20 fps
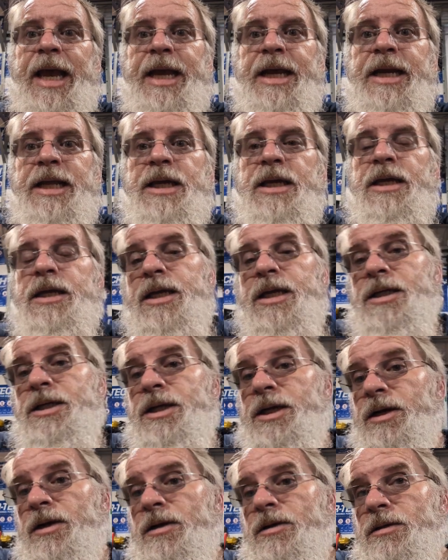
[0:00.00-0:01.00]
80 in
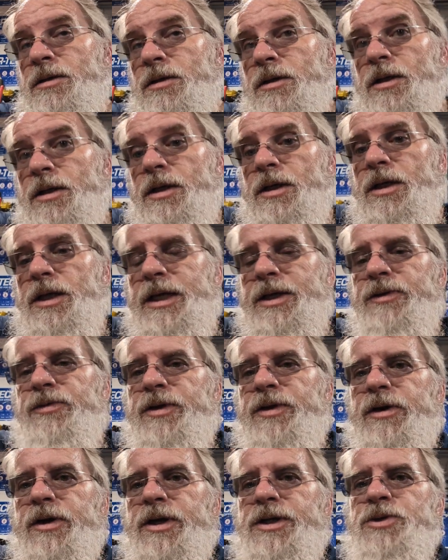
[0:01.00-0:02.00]
here, in
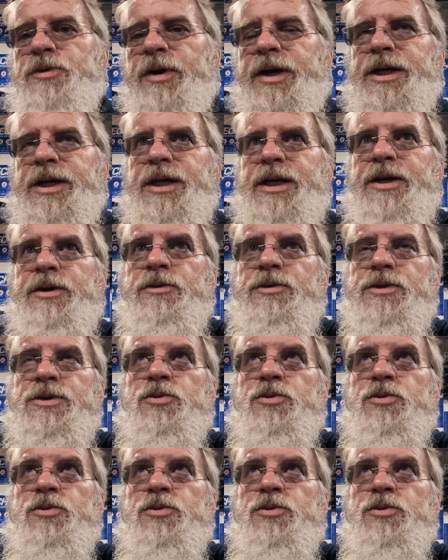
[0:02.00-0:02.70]
theory, 20